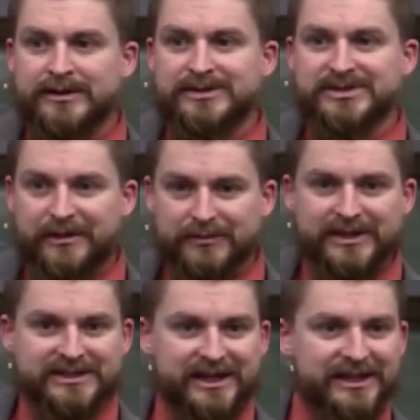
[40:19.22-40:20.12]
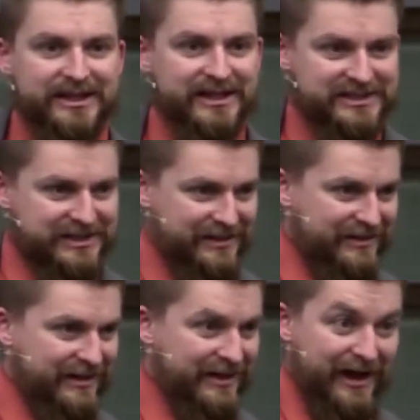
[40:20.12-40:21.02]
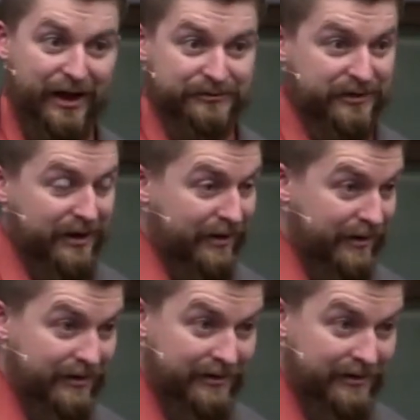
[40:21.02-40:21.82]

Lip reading: Somebody's going to listen out there.